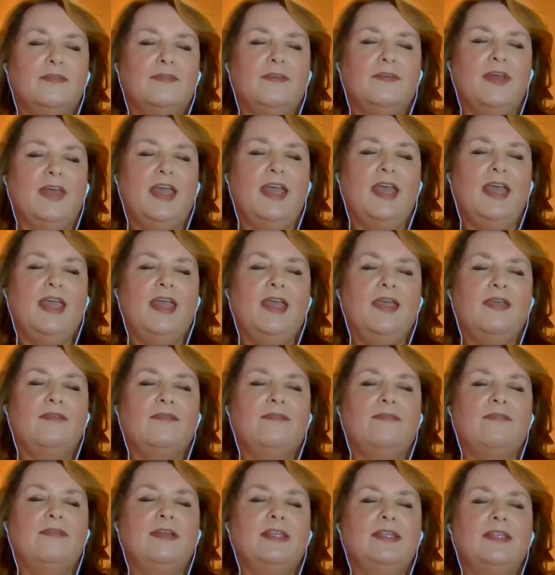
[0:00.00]
for
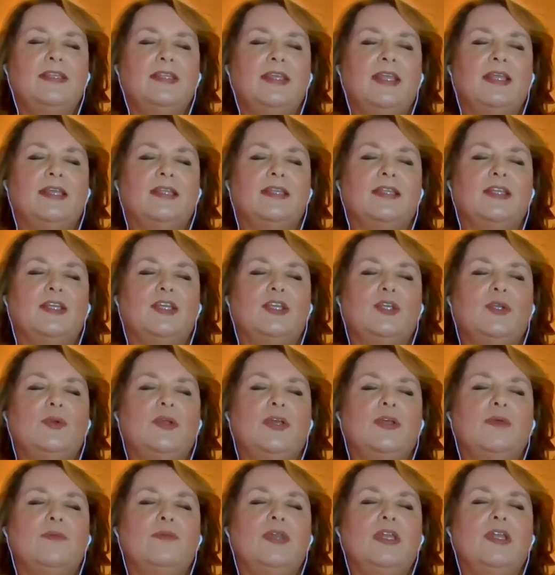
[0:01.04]
everything that you
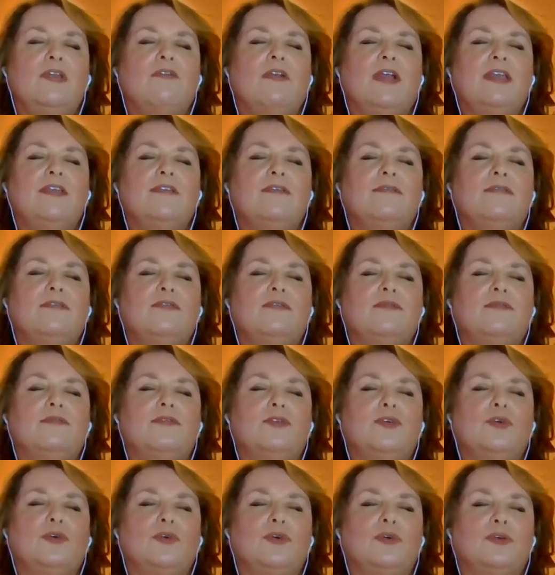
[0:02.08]
can be grateful
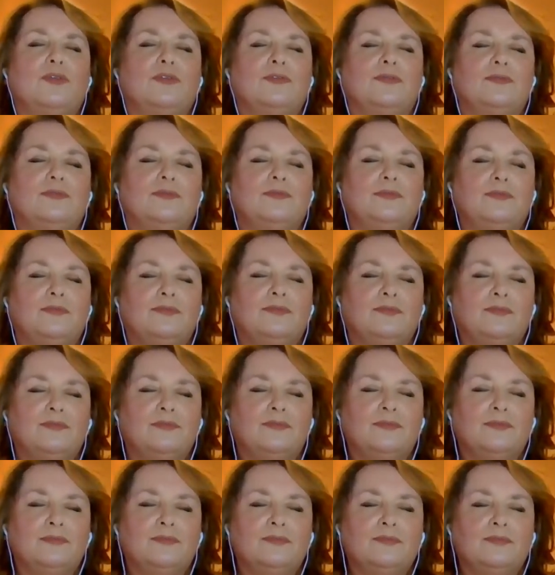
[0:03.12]
for.
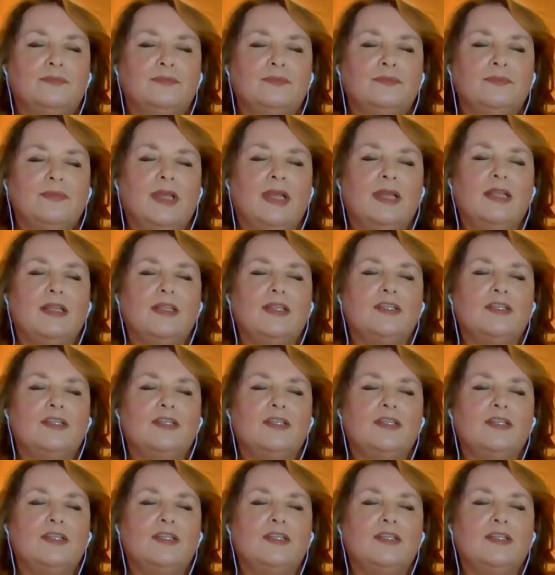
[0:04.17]
And at